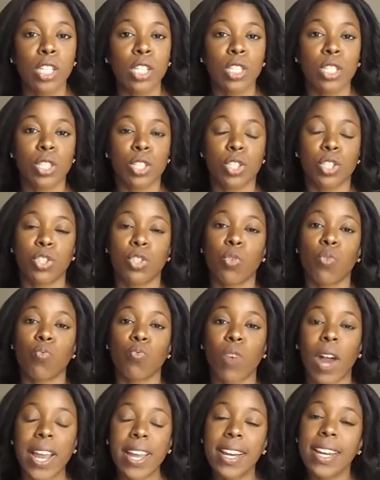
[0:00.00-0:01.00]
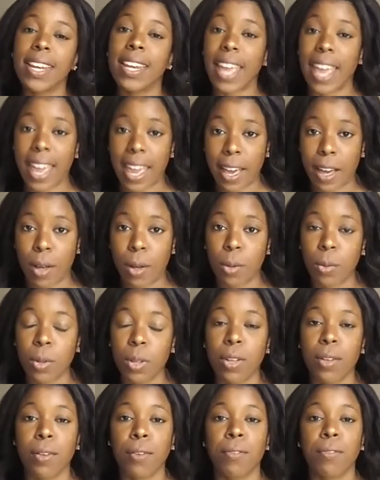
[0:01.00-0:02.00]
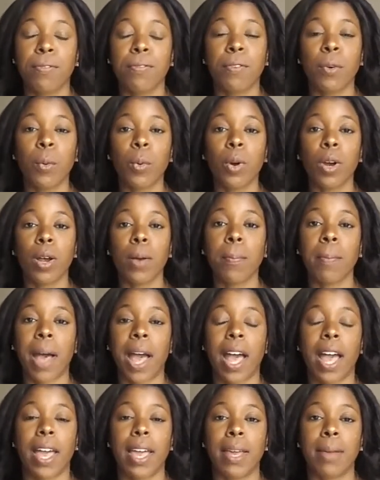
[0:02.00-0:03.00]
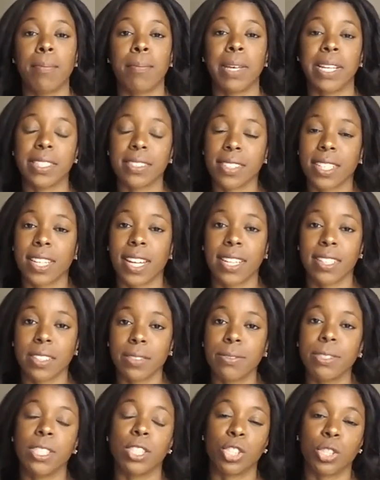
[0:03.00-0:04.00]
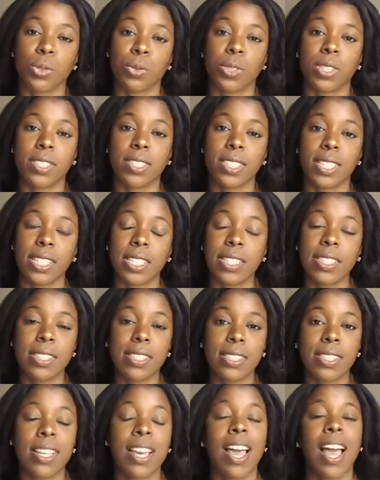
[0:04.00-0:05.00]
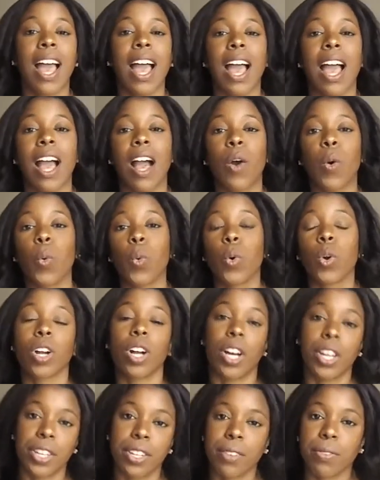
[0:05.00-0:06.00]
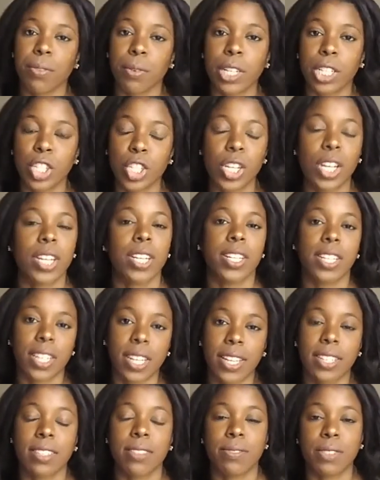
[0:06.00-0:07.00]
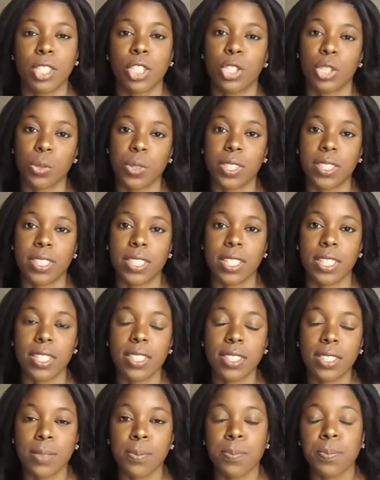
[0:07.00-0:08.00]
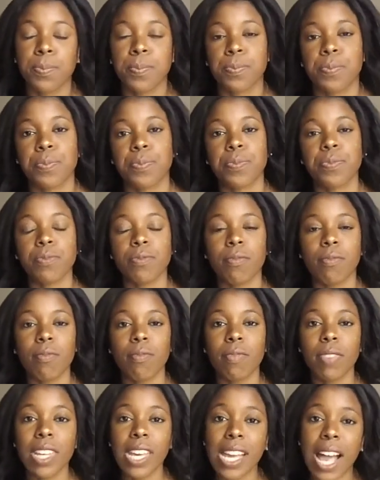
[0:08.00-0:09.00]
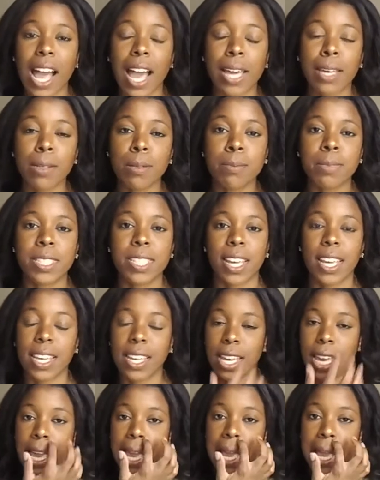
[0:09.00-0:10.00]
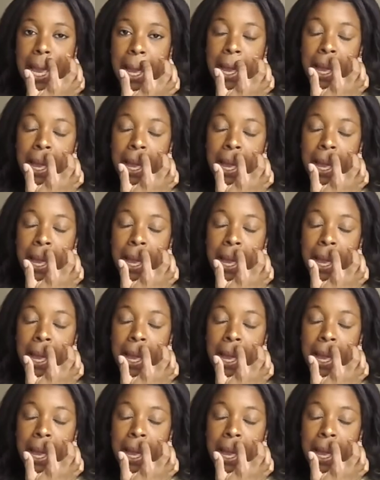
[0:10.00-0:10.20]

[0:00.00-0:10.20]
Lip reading: So right now, for my mixed connective tissue disease or undifferentiated connective tissue disease, I am taking